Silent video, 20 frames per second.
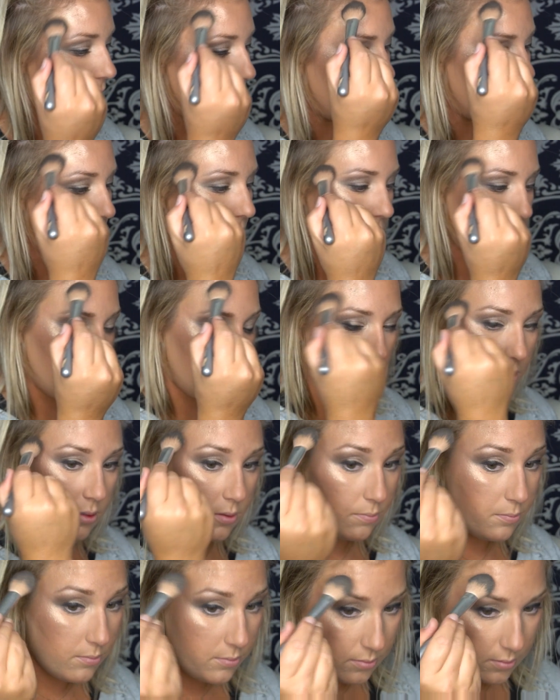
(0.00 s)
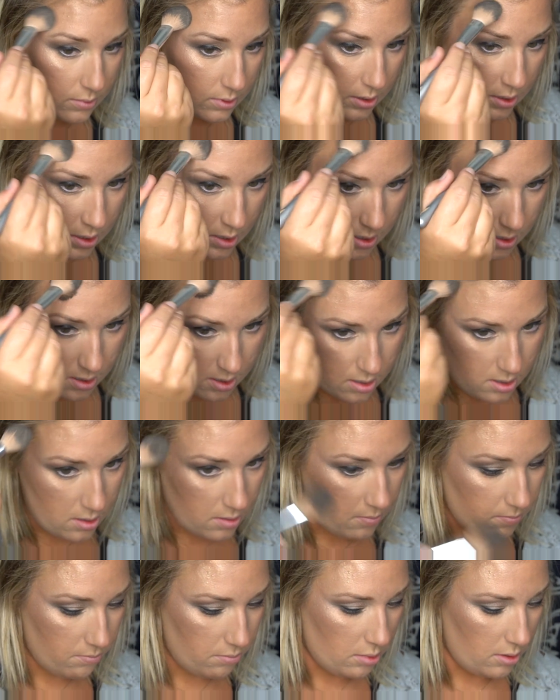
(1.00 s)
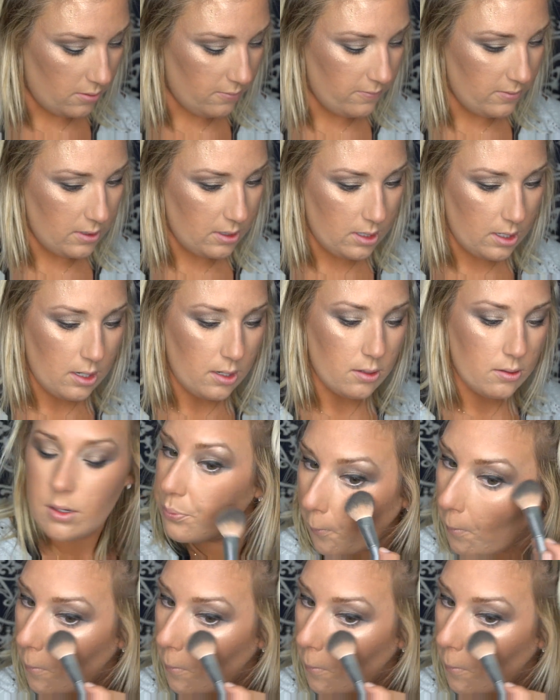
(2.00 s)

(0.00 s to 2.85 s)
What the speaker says: Connect them. Buff it out.